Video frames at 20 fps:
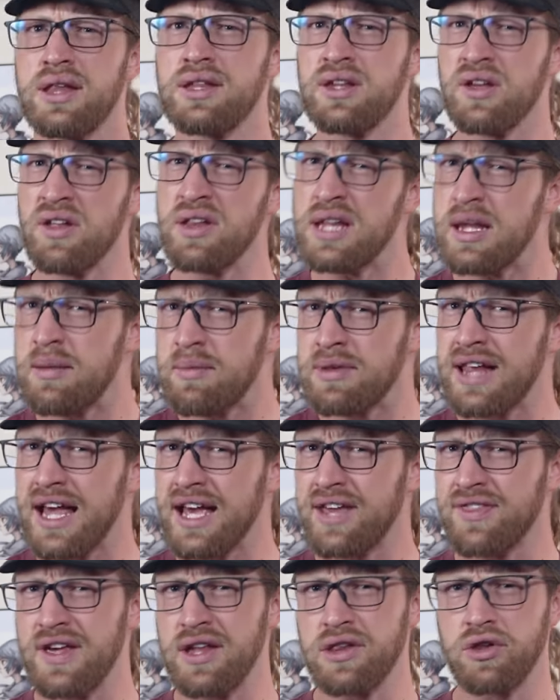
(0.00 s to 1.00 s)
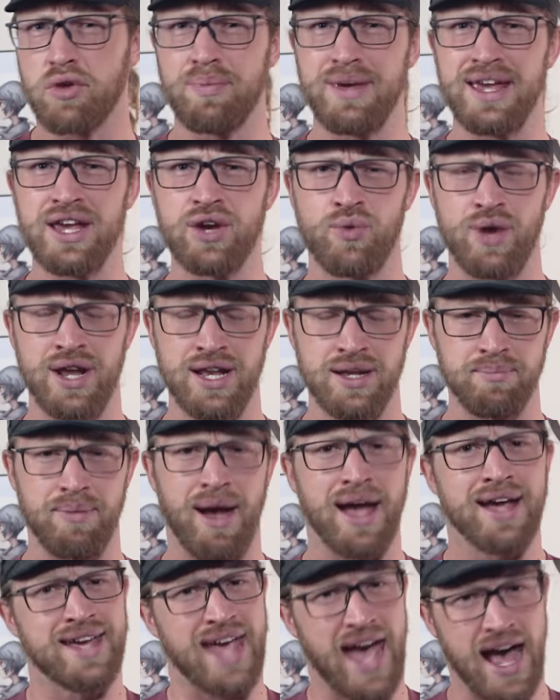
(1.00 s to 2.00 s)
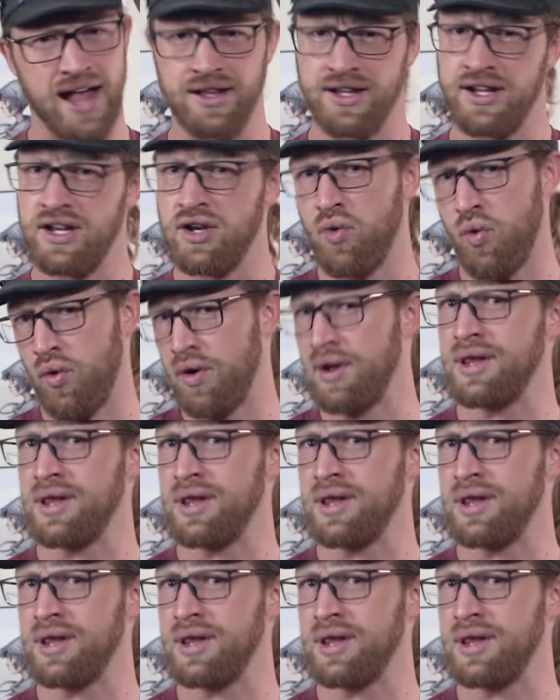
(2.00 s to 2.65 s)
Still seems like these are being written by Kaladin or